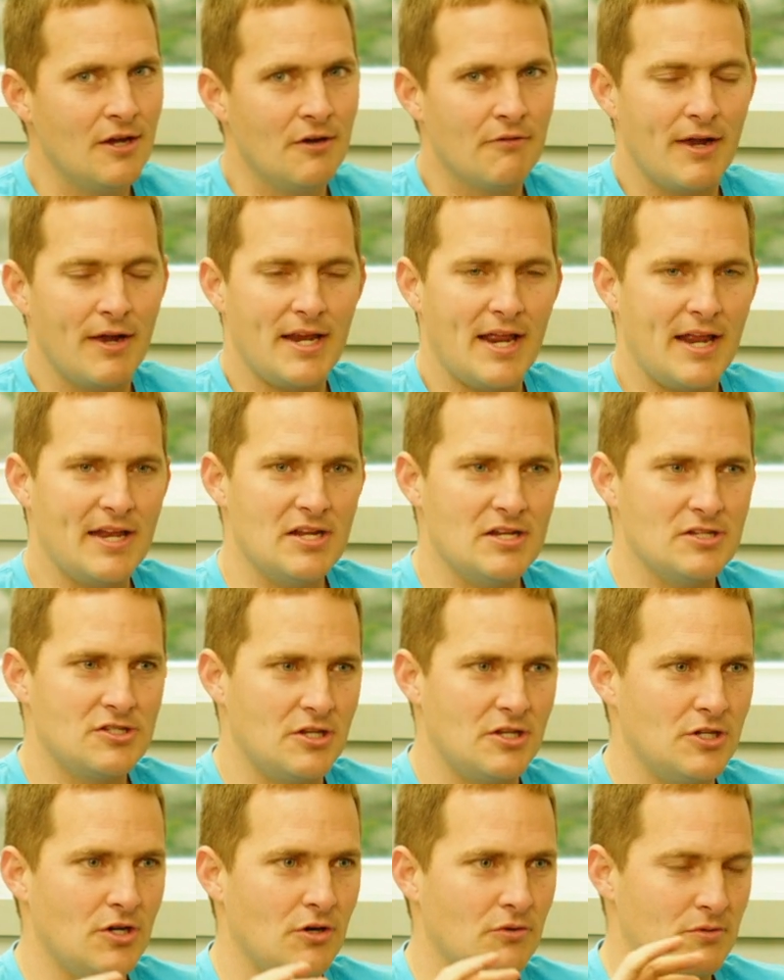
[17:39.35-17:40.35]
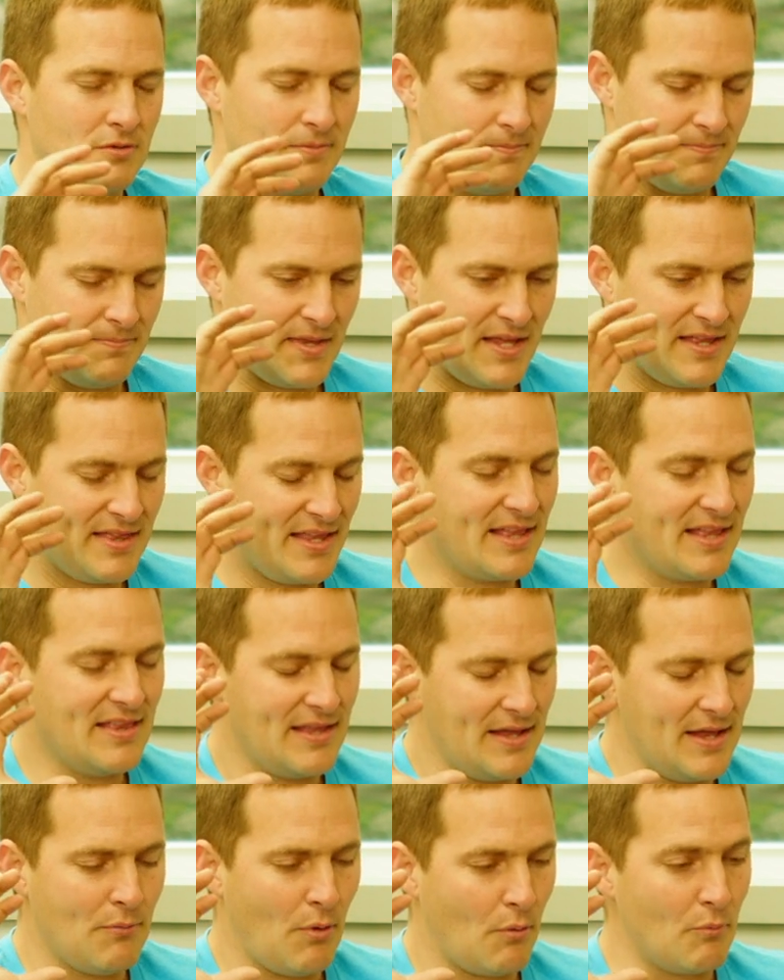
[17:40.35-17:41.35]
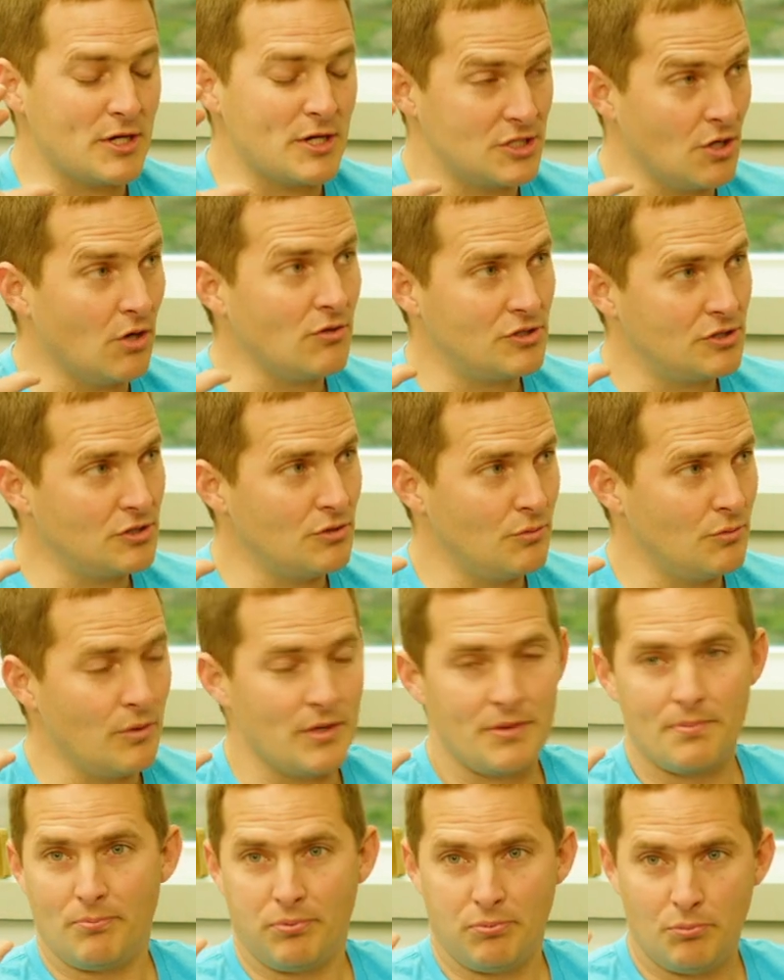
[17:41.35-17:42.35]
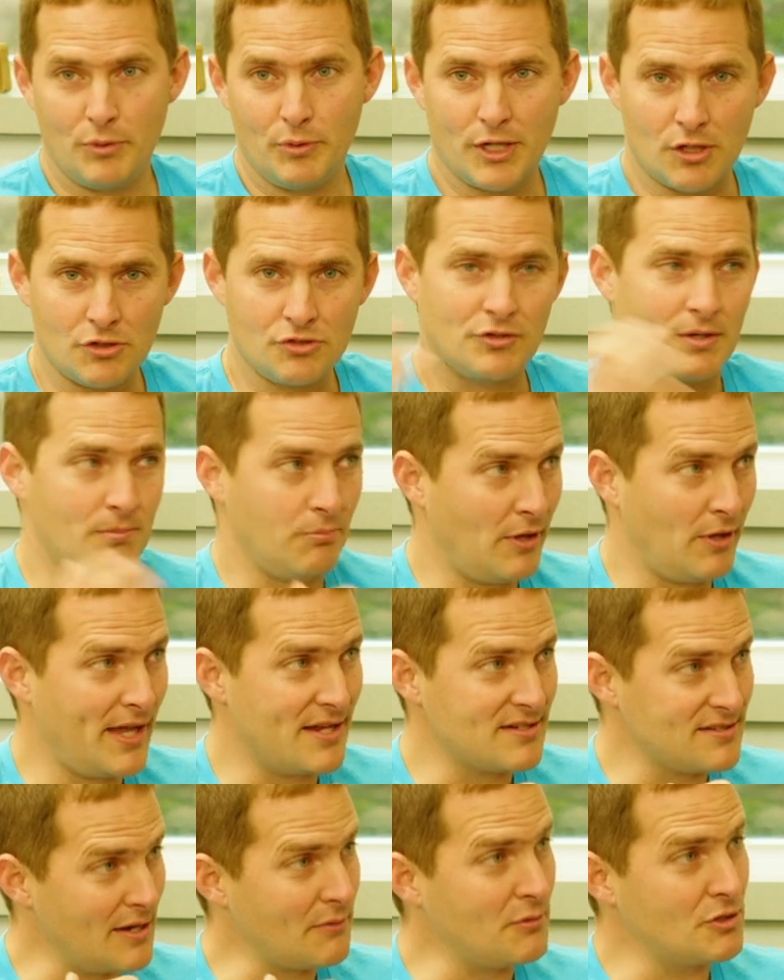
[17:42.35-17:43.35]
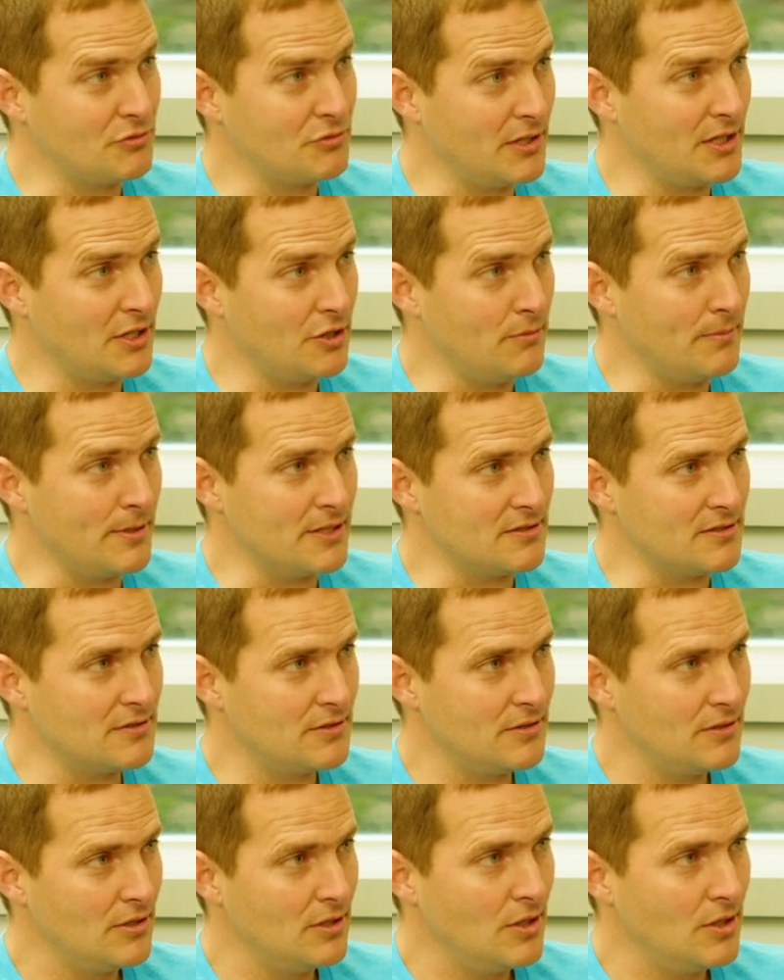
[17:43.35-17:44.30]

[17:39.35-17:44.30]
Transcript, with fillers: Right. And so you don't, the, and what we don't do with, we don't treat plants like we treat humans.